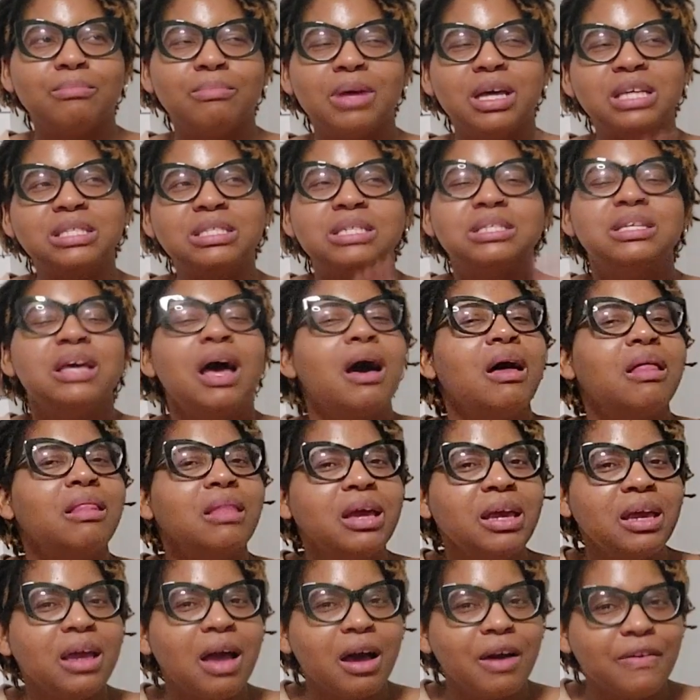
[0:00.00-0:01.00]
It's a
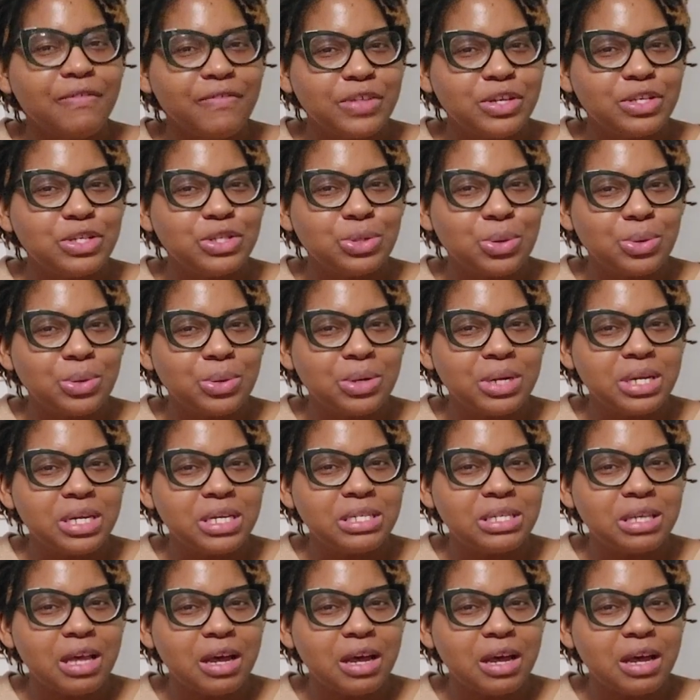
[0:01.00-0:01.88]
telling of the stories